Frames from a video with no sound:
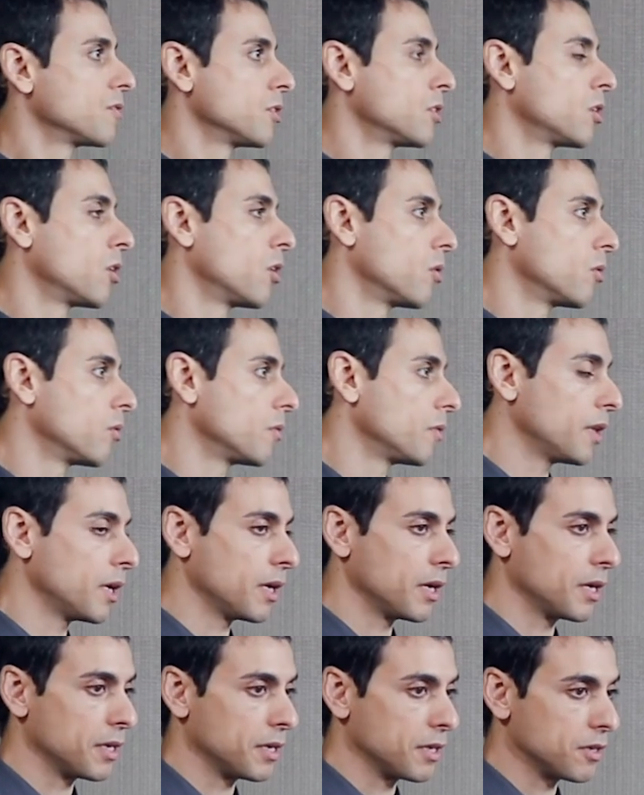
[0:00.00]

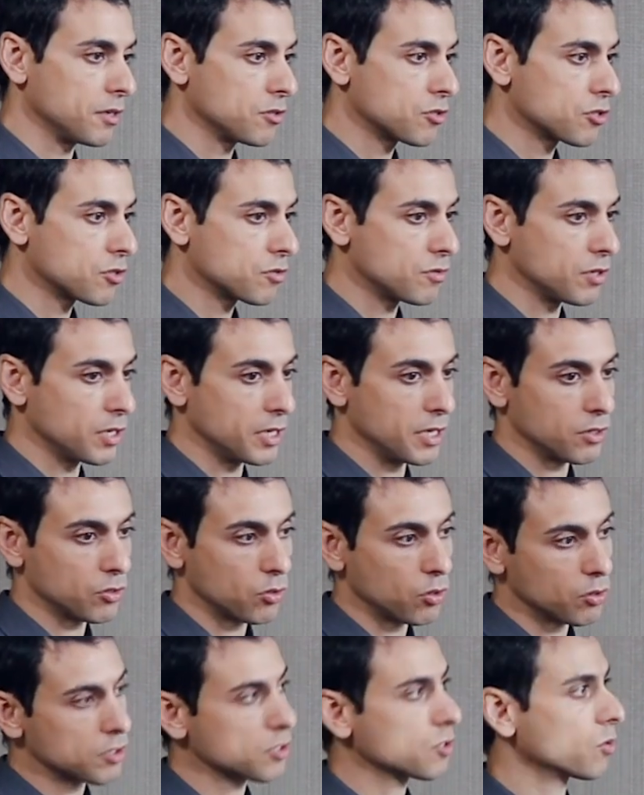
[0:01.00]
the
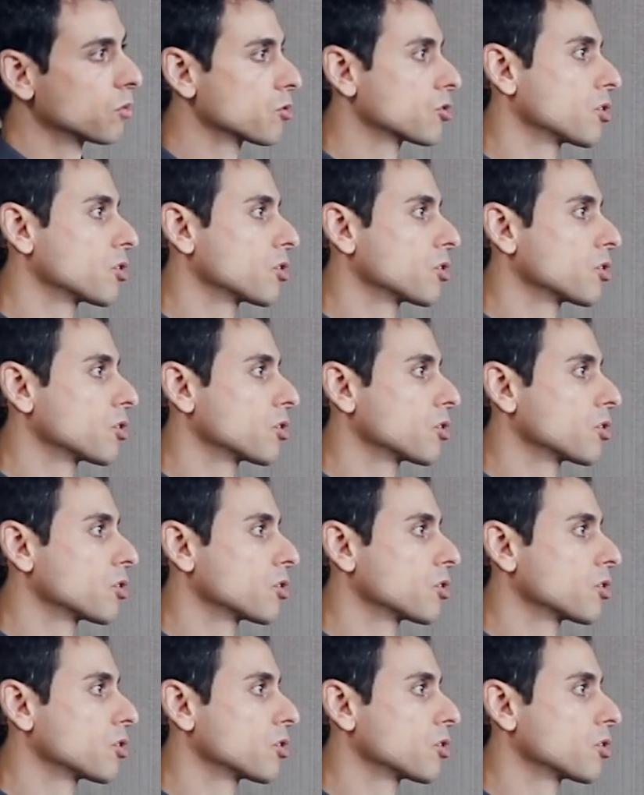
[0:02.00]
cortisol